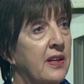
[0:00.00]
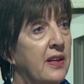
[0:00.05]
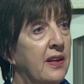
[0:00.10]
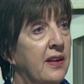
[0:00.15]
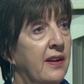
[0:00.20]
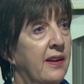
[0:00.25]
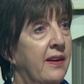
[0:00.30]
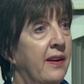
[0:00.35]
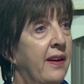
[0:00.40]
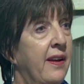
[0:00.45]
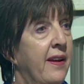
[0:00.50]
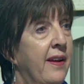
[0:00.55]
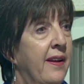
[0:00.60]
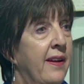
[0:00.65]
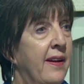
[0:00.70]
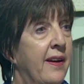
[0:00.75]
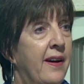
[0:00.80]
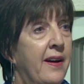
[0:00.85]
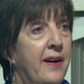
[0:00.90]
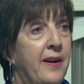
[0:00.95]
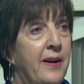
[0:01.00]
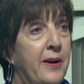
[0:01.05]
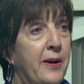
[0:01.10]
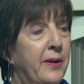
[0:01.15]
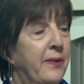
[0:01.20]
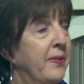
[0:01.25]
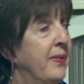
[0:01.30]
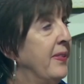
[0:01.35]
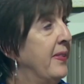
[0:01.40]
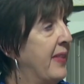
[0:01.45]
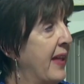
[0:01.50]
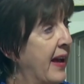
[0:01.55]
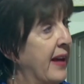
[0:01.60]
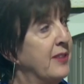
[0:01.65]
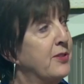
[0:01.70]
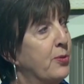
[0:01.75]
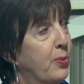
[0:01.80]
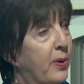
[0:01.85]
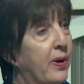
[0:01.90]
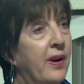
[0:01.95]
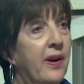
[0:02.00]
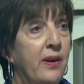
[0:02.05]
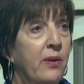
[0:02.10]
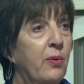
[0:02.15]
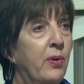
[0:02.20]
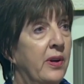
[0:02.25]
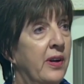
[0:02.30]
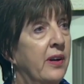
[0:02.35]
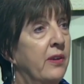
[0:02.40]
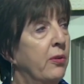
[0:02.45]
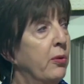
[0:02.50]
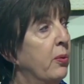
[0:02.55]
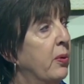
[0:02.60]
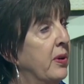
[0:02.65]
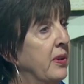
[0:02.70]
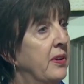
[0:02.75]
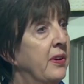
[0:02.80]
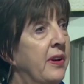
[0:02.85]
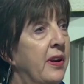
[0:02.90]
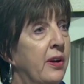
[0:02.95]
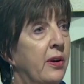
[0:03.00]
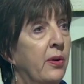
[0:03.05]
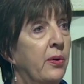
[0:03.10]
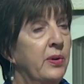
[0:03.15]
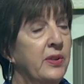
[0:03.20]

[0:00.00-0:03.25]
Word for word: And uh, that's what I want everyone to know.